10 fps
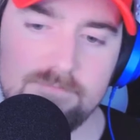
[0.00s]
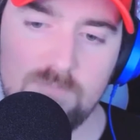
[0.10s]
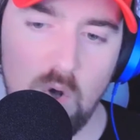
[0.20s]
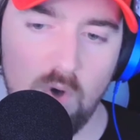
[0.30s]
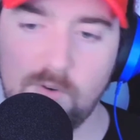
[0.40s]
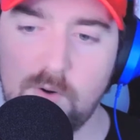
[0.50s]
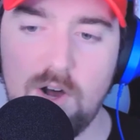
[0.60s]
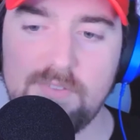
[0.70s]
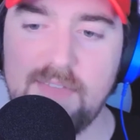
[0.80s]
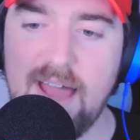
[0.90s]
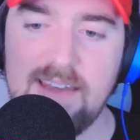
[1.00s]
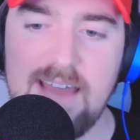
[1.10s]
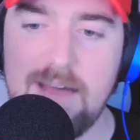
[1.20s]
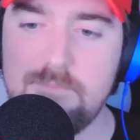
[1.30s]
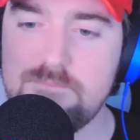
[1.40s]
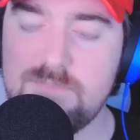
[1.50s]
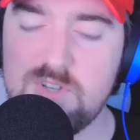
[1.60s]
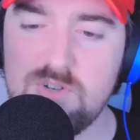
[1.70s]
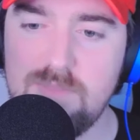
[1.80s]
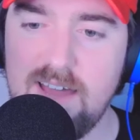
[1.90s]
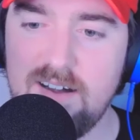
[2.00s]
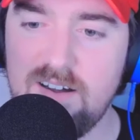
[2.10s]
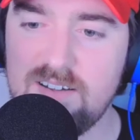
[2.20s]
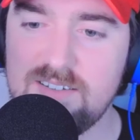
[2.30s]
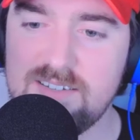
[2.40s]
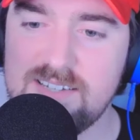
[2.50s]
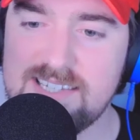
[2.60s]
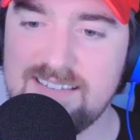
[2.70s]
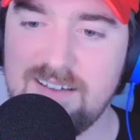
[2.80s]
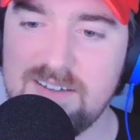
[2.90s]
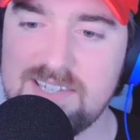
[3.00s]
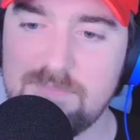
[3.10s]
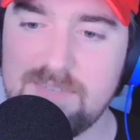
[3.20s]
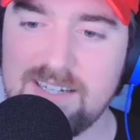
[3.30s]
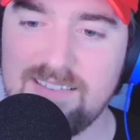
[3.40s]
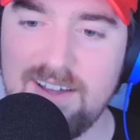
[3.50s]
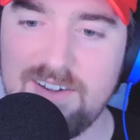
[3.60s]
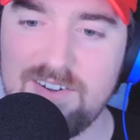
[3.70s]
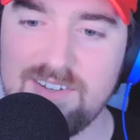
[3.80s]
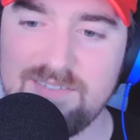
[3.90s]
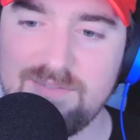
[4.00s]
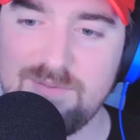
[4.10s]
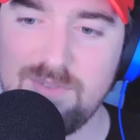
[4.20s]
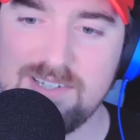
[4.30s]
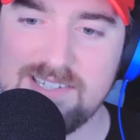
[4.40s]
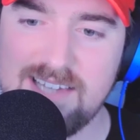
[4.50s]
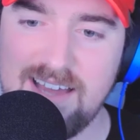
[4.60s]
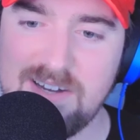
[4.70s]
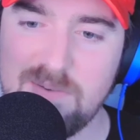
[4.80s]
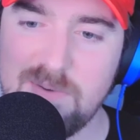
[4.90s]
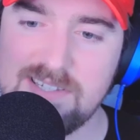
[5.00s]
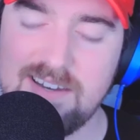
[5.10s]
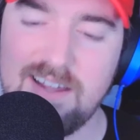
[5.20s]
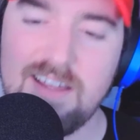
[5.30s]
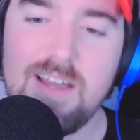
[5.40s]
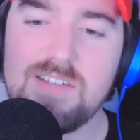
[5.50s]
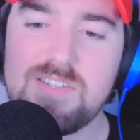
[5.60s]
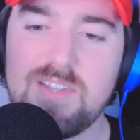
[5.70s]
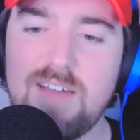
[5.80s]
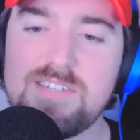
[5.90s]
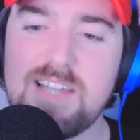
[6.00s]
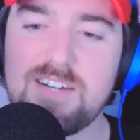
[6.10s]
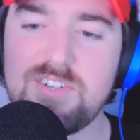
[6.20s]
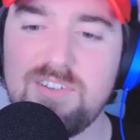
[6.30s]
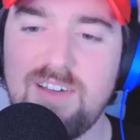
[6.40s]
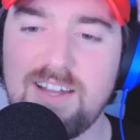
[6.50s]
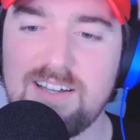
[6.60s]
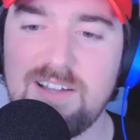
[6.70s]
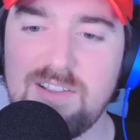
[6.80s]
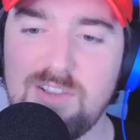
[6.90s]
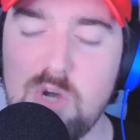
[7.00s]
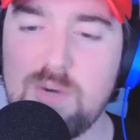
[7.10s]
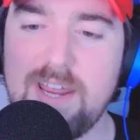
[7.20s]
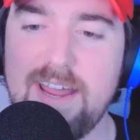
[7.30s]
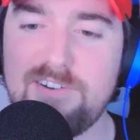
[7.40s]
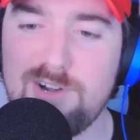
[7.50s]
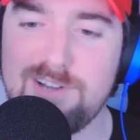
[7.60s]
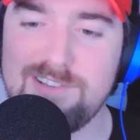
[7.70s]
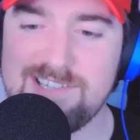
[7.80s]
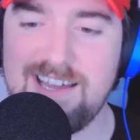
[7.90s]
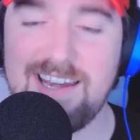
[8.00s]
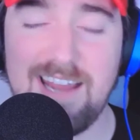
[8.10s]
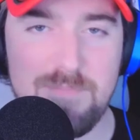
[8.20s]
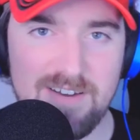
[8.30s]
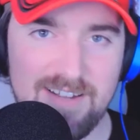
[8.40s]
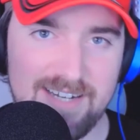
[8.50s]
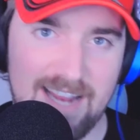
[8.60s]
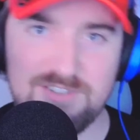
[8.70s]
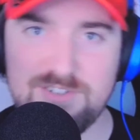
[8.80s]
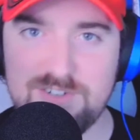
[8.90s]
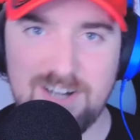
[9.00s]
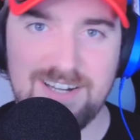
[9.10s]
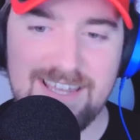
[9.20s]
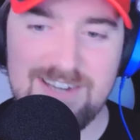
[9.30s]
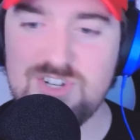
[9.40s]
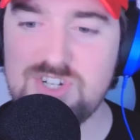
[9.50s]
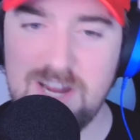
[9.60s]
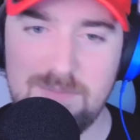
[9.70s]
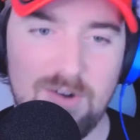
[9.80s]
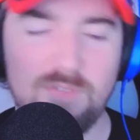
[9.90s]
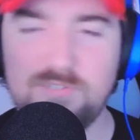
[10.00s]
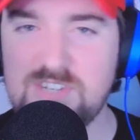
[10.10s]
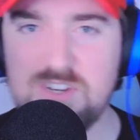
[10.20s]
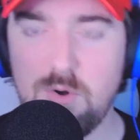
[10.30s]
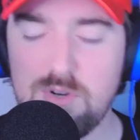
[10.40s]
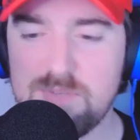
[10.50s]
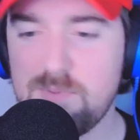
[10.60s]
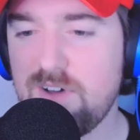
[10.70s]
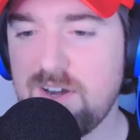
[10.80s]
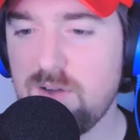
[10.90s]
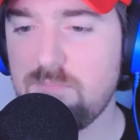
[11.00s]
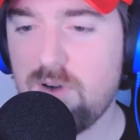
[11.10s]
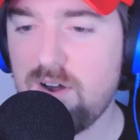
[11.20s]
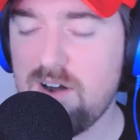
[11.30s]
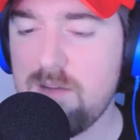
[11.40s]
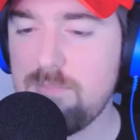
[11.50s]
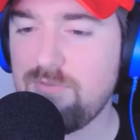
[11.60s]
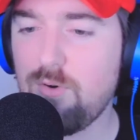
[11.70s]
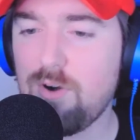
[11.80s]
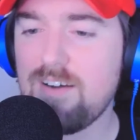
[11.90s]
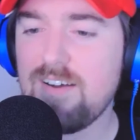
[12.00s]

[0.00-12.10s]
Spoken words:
overall, not too bad at all. Something lighter than the lasagna once in it. So that was actually like a low-calorie lasagna. I've been like actually trying to get in shape. I don't know if it's noticeable. I know I've brought it up before.